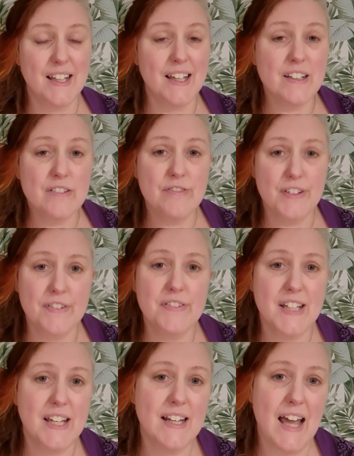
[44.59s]
in
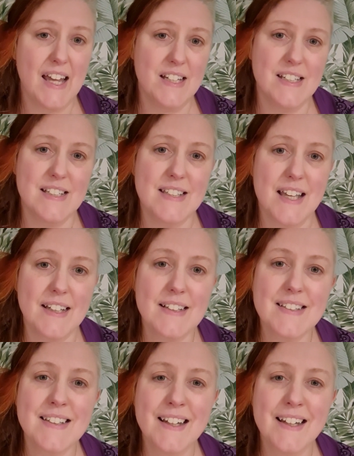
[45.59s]
1586.